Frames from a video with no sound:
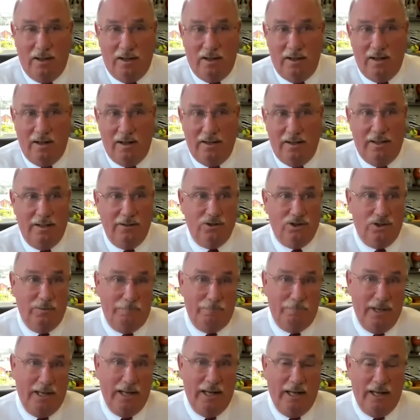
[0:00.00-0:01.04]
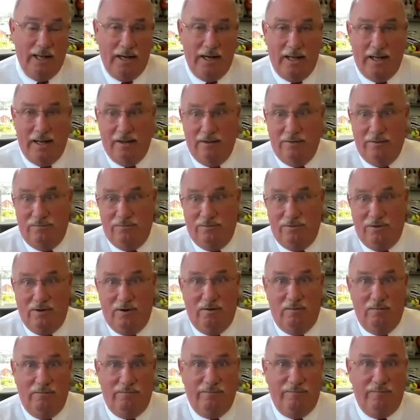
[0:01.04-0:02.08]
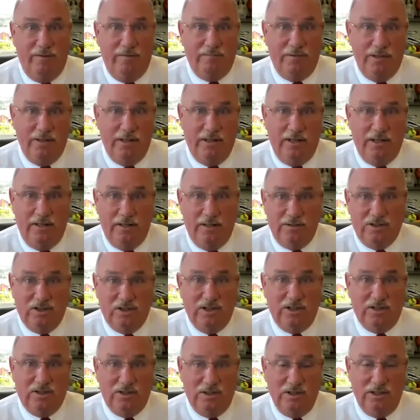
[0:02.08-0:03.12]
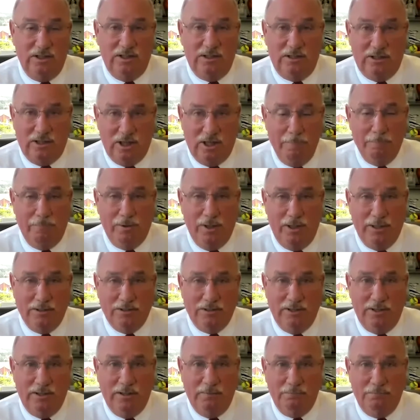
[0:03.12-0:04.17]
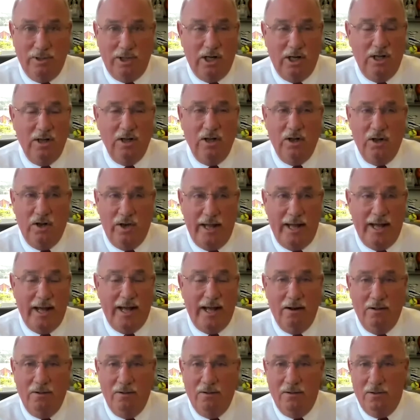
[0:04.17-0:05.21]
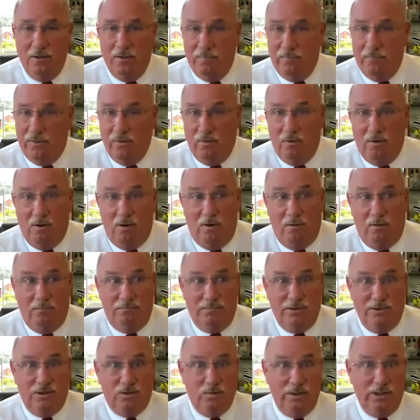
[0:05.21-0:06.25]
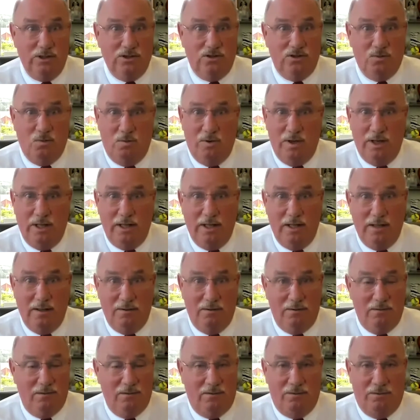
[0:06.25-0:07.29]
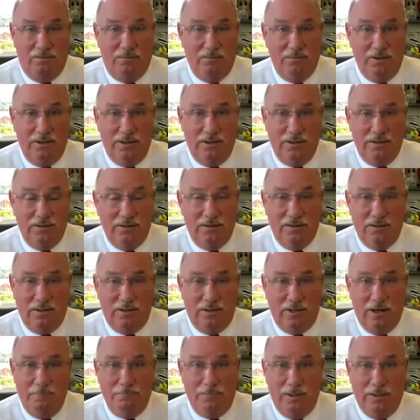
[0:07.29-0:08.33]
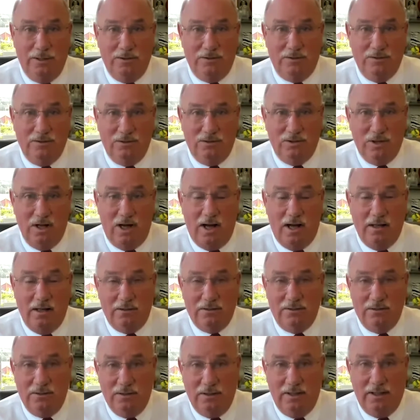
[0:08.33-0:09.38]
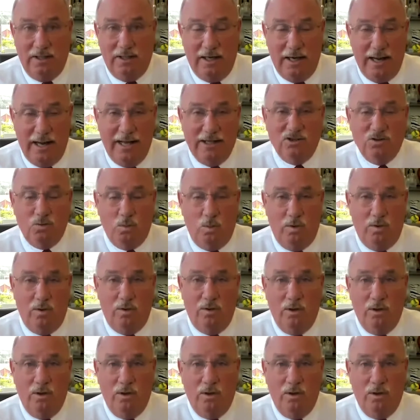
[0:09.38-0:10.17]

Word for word: in Japan, has 50 to 60 companies in it. But other than that, they're all between 20 and 30 companies and stocks. And that's where